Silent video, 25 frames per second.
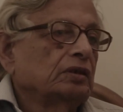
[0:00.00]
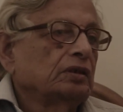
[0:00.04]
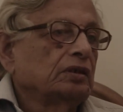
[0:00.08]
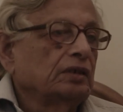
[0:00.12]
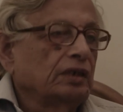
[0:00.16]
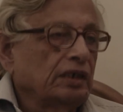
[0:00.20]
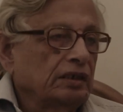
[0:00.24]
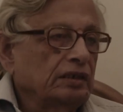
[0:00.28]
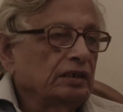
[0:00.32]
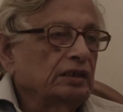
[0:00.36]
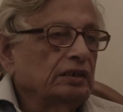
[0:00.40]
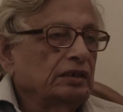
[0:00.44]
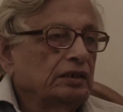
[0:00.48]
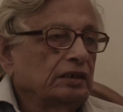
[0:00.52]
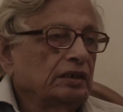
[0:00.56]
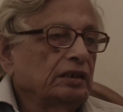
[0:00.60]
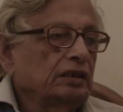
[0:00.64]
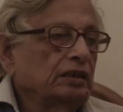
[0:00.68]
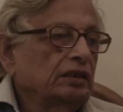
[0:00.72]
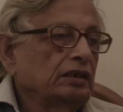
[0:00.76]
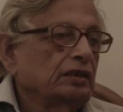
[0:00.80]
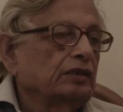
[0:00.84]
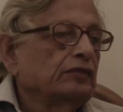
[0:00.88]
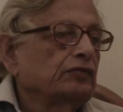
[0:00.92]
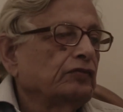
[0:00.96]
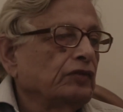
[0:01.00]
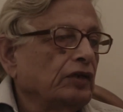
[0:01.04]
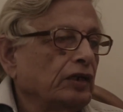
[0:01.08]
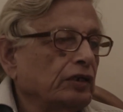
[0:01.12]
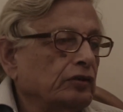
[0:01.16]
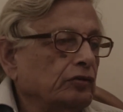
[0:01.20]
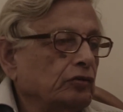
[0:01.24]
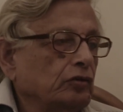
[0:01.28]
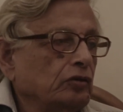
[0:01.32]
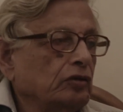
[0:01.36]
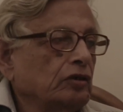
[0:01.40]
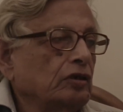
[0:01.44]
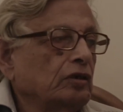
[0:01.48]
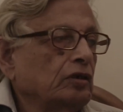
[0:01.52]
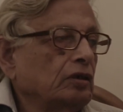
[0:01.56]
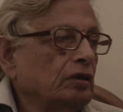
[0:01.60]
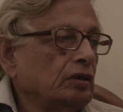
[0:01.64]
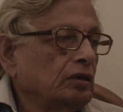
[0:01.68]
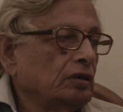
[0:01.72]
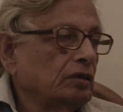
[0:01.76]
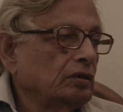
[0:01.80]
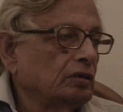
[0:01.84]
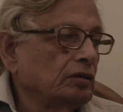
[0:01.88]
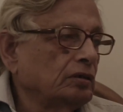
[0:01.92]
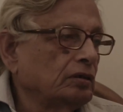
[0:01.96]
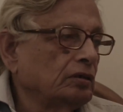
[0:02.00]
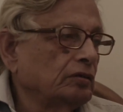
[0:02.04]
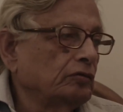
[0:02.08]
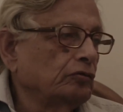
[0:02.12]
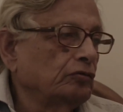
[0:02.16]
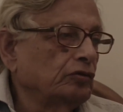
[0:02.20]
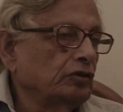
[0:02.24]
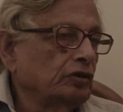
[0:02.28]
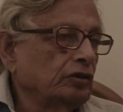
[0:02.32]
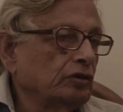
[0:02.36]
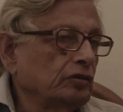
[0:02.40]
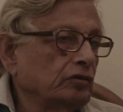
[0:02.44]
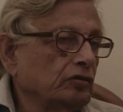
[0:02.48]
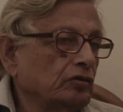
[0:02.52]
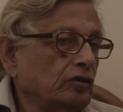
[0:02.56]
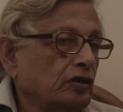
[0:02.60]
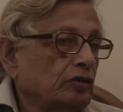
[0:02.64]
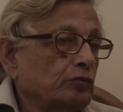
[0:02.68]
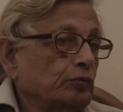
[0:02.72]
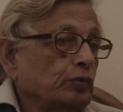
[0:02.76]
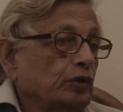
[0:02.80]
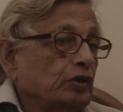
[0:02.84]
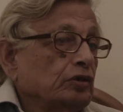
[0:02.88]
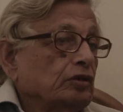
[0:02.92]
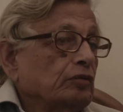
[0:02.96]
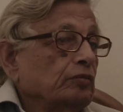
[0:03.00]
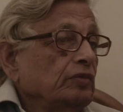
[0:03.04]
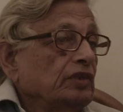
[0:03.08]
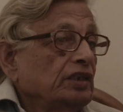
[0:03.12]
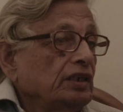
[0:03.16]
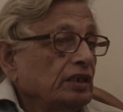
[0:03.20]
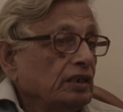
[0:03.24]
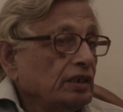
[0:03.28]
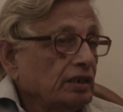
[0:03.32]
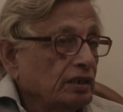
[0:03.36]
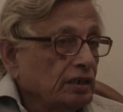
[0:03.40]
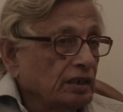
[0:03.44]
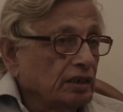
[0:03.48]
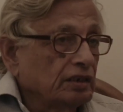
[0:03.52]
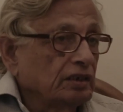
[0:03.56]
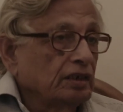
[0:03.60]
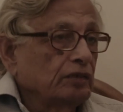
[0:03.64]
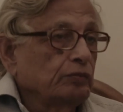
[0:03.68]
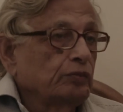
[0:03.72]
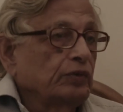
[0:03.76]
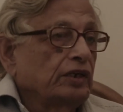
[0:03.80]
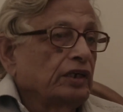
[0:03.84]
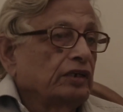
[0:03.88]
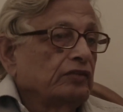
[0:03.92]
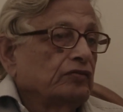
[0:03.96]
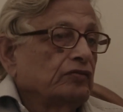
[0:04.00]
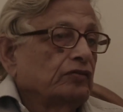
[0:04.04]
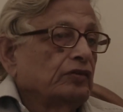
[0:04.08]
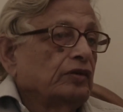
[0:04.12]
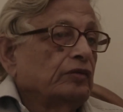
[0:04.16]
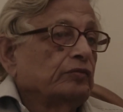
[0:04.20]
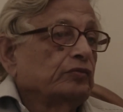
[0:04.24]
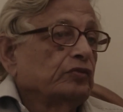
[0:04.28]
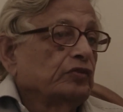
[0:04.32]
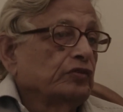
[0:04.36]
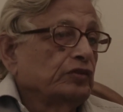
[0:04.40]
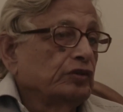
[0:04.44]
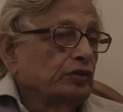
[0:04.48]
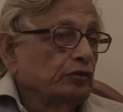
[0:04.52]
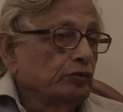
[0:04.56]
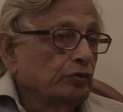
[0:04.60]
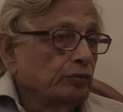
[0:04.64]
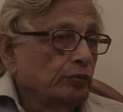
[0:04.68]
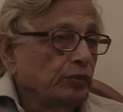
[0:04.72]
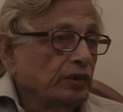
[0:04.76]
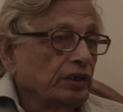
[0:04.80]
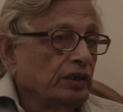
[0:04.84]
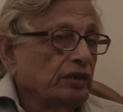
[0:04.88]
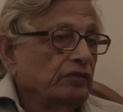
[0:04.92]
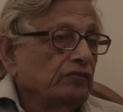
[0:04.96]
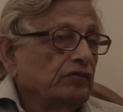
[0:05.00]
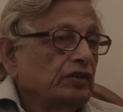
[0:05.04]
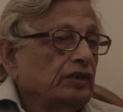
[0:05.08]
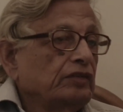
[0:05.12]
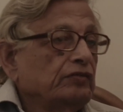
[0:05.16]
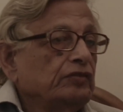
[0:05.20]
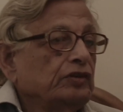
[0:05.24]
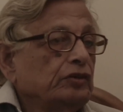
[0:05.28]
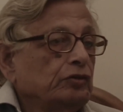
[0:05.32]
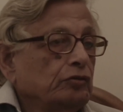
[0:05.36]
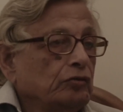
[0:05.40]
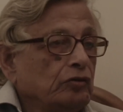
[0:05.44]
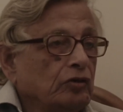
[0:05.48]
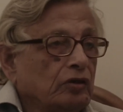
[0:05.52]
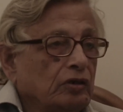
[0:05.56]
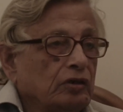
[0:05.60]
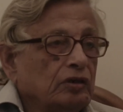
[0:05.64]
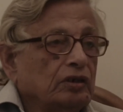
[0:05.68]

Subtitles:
As I say, if electoral unity is not possible, there are other platforms we should build, where we should all